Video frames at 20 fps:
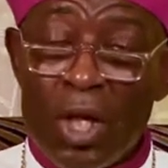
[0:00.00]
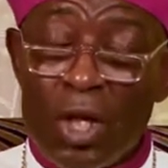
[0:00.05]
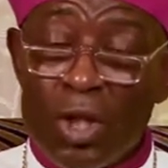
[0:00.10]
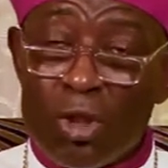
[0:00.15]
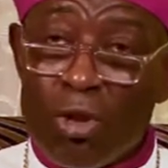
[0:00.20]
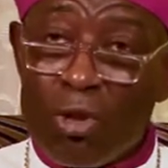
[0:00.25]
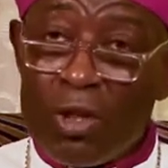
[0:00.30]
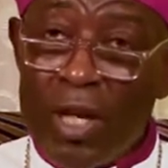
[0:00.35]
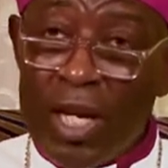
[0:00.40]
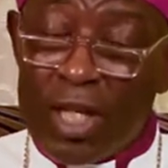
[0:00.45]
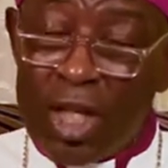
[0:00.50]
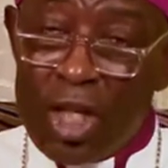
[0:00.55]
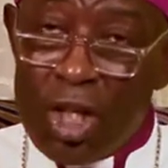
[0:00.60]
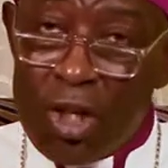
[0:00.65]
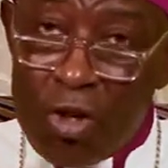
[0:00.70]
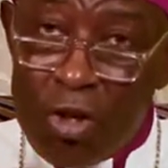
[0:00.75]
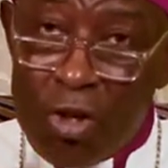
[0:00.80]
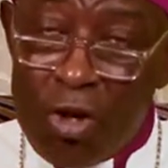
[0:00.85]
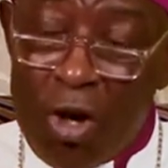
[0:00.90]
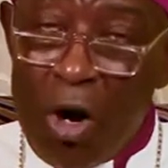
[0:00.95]
so that
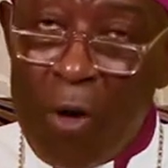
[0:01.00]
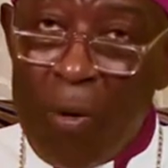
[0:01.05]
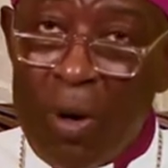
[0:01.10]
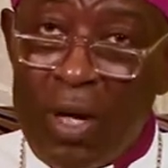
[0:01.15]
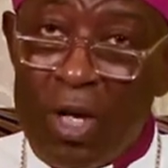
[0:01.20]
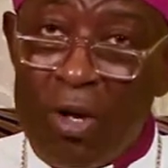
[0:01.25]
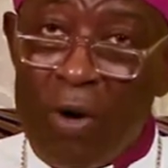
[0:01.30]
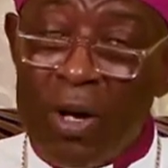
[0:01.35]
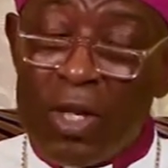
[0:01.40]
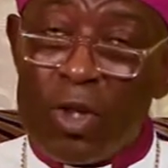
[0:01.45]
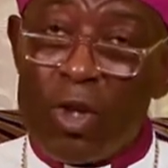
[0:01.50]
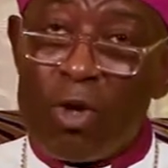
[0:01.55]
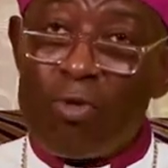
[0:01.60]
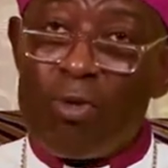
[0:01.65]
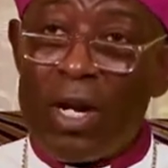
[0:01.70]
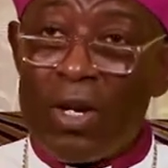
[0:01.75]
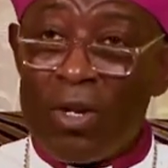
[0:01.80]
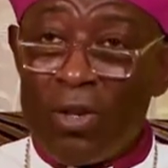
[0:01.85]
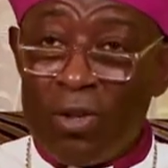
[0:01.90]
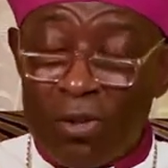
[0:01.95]
you know what your
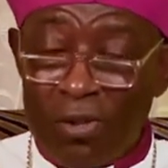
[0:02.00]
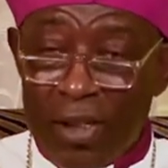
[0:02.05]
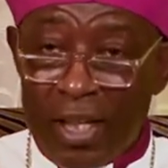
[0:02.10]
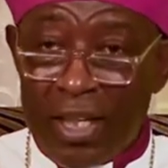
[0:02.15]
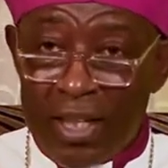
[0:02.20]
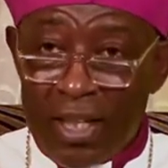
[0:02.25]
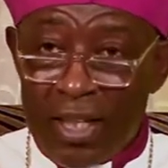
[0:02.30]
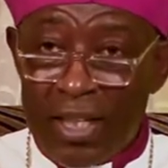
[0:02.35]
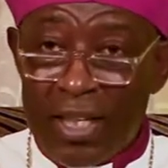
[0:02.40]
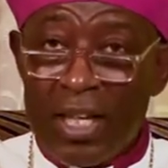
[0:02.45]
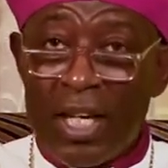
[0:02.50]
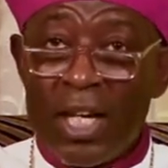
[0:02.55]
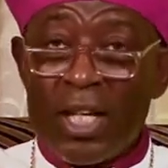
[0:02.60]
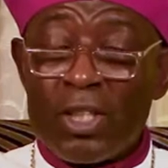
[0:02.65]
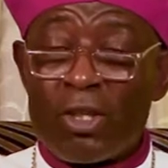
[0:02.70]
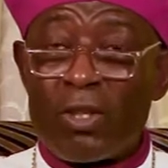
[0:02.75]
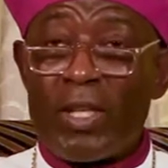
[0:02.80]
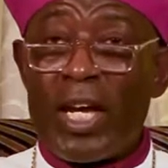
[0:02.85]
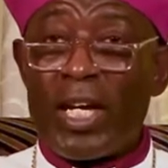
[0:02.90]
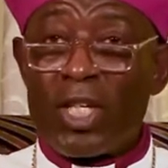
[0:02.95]
children think,
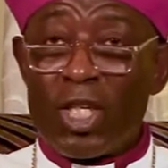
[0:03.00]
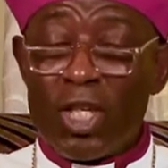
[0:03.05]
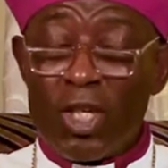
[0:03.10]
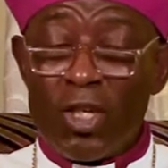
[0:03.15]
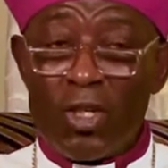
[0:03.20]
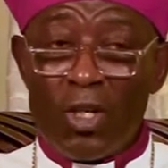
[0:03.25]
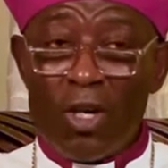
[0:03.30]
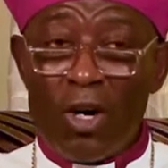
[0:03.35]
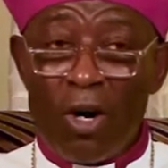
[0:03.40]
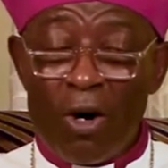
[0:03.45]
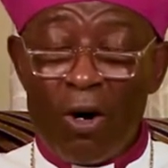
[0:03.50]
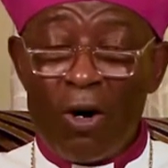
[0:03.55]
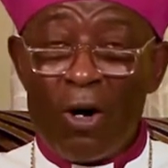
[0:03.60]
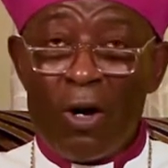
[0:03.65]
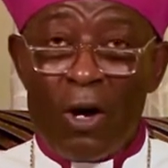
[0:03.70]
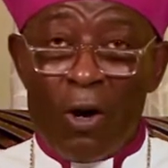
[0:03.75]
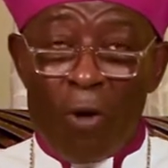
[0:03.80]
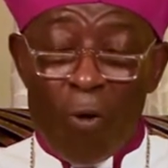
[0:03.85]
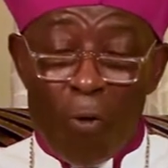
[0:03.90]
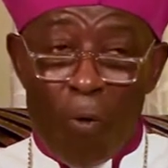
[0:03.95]
so that you know
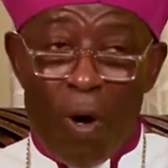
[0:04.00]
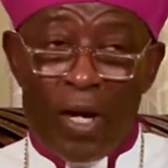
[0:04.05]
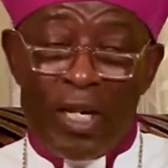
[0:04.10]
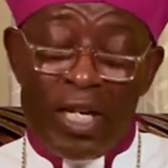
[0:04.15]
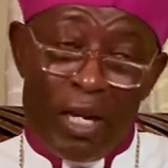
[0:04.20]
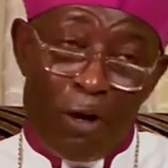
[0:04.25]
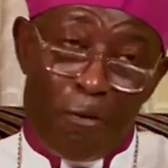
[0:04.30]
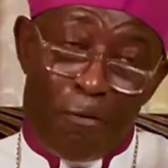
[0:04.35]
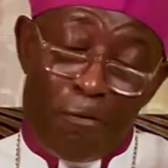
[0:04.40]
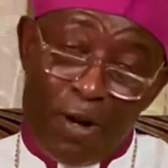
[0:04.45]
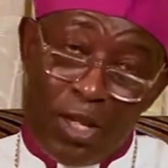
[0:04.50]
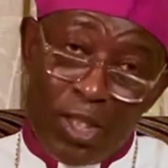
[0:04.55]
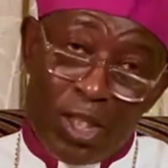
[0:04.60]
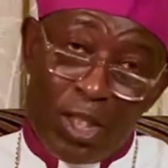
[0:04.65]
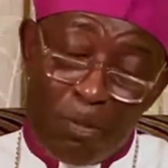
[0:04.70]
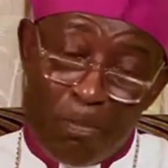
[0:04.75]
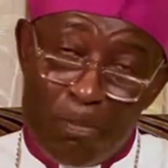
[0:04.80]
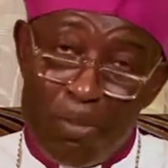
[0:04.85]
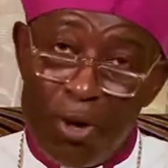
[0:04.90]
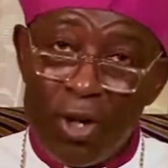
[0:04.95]
what the
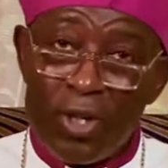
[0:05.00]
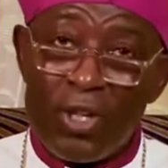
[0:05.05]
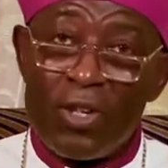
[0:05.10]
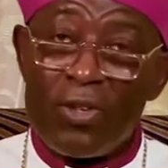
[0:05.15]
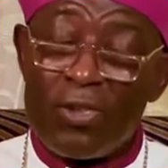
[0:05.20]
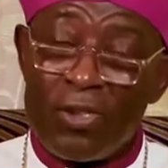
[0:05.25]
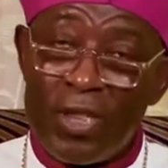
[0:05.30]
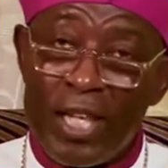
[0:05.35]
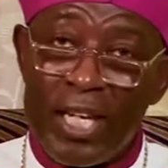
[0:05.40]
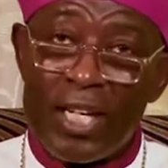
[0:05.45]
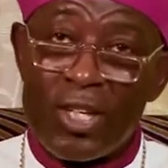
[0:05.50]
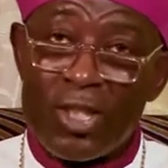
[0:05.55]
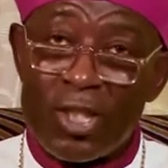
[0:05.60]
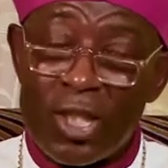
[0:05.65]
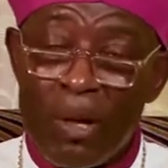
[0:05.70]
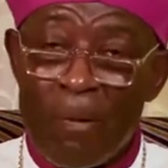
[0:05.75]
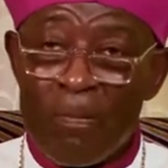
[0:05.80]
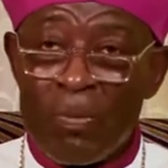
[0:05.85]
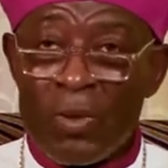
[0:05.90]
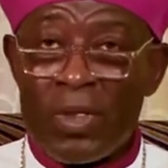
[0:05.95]
firstborn
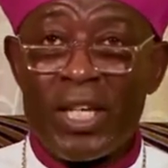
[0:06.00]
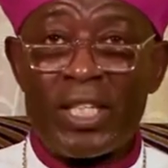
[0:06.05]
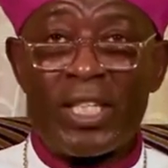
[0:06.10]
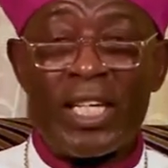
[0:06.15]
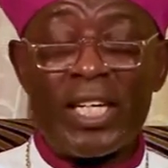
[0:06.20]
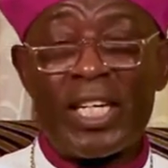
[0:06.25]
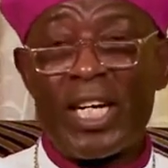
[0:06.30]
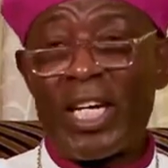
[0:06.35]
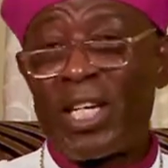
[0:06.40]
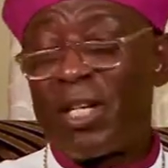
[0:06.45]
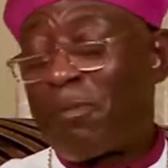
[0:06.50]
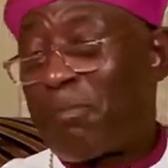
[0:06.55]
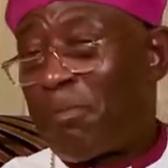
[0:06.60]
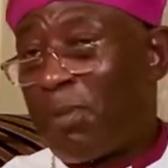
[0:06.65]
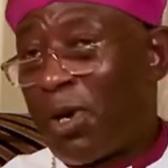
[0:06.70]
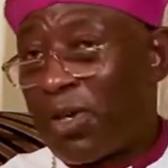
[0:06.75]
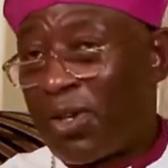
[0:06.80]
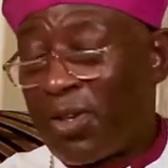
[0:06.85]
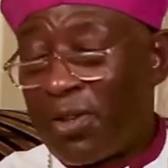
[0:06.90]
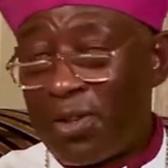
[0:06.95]
thinks, the
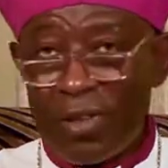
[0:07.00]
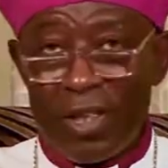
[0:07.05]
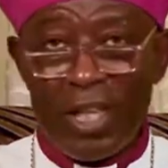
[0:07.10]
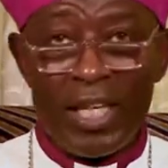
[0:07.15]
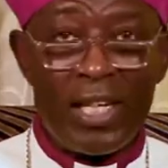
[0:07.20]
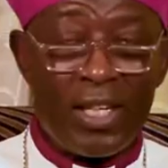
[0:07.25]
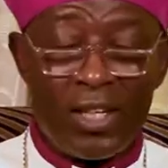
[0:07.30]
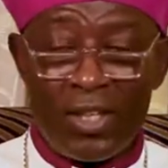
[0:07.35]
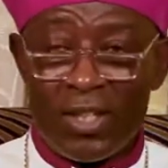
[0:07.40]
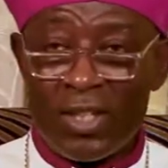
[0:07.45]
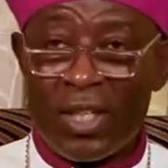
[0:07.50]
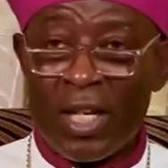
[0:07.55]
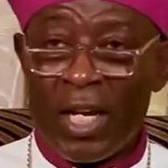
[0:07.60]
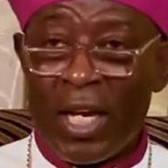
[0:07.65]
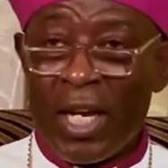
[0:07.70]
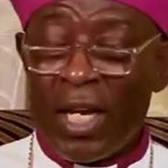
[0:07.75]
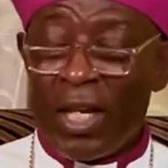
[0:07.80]
secondborn thinks,